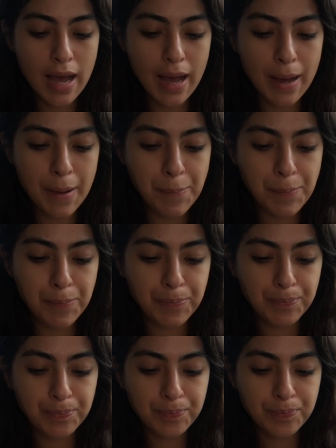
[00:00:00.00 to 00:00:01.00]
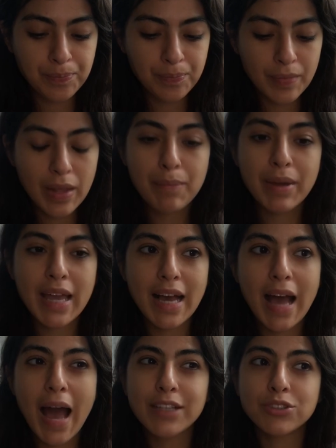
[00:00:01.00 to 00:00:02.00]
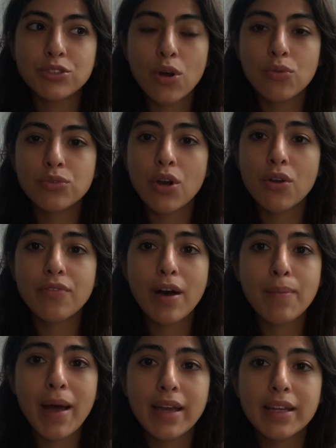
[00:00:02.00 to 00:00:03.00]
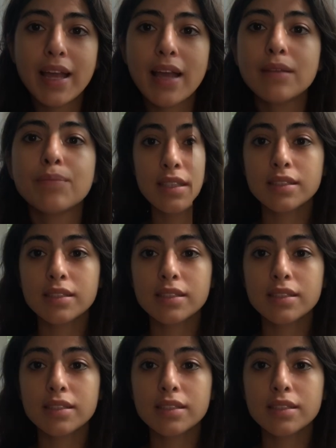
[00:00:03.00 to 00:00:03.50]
But yeah, I don't know if I'll buy it again.